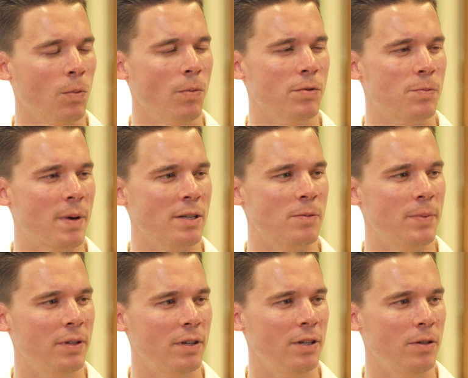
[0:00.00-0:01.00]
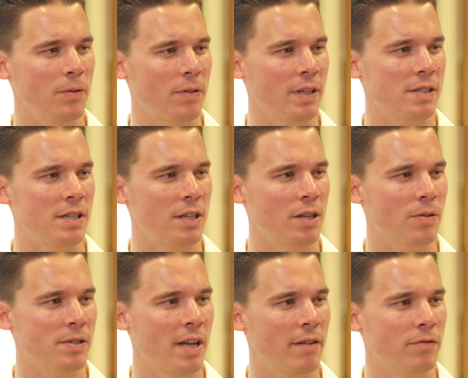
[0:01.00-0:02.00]
What responsibility do you think
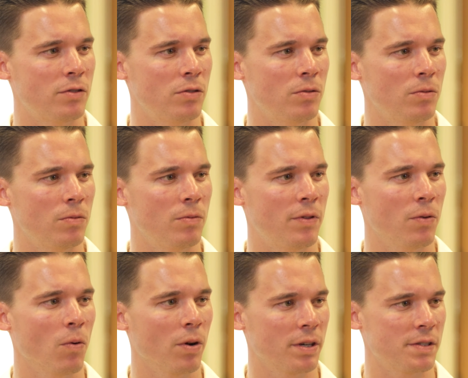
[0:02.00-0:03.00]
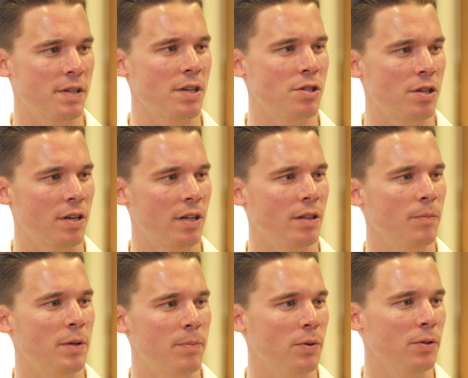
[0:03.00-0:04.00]
CEOs have to their organization and the
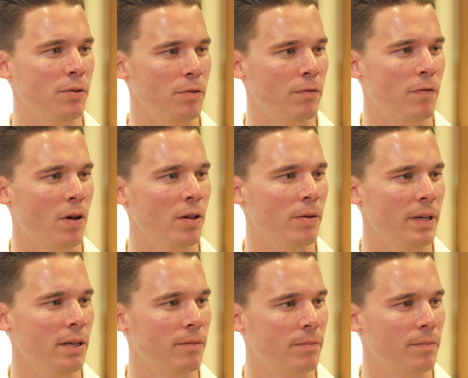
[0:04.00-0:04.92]
people who follow it?